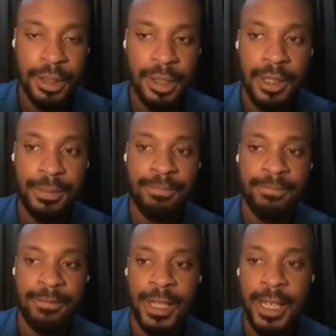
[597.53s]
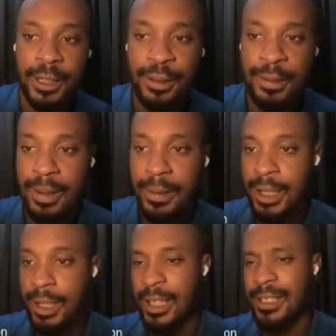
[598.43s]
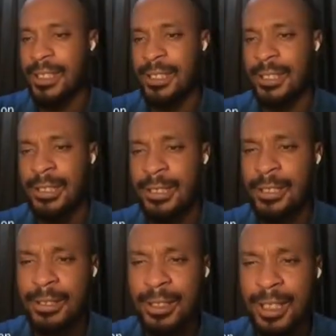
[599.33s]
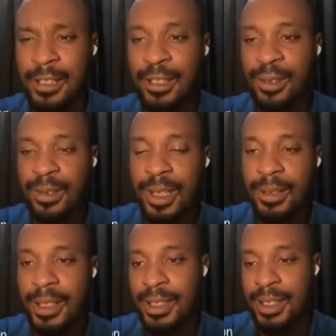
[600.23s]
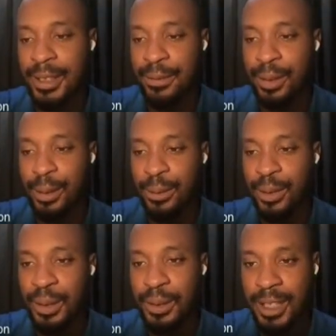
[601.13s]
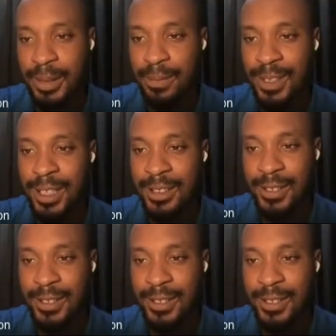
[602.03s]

them. We had a 2-hour class. nearly 2 hours, if not for MTN